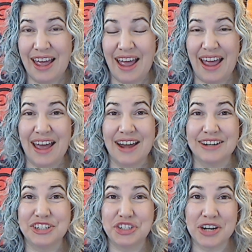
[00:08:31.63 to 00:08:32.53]

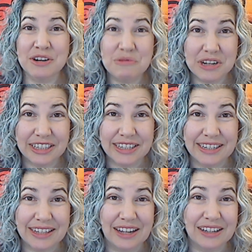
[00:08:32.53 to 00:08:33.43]
And
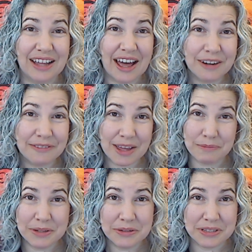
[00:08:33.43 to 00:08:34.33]
generally, a lot of that
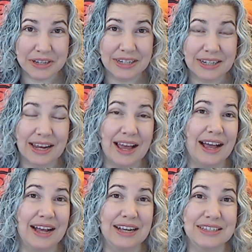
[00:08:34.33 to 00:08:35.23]
music
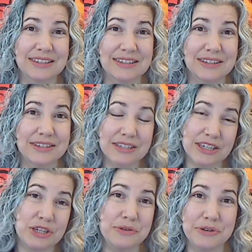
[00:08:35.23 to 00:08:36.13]
has
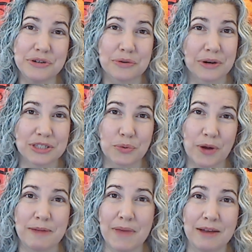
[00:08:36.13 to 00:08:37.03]
skewed towards
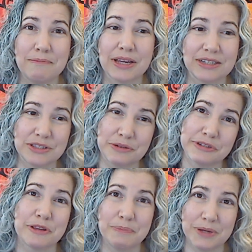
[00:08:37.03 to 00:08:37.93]
white men because
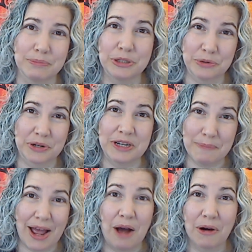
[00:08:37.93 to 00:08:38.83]
those are the people who are in
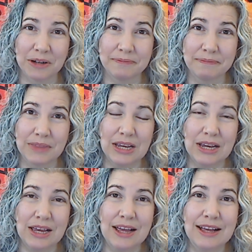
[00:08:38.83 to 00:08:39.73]
power.
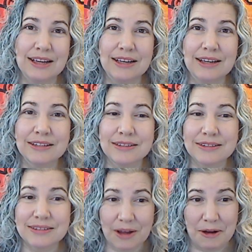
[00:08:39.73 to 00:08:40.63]

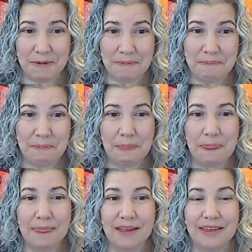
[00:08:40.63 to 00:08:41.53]
So
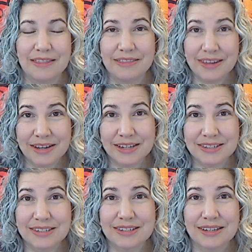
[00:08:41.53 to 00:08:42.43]

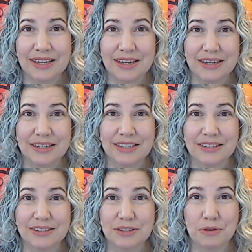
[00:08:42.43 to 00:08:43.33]
this
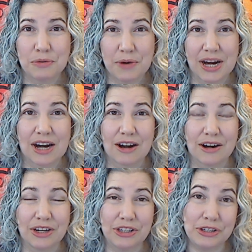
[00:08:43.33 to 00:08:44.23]
is
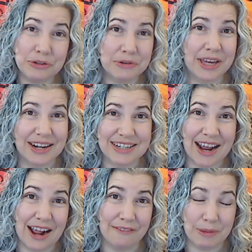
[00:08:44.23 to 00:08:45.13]
where you get to
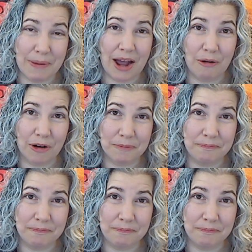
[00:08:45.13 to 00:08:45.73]
have the power.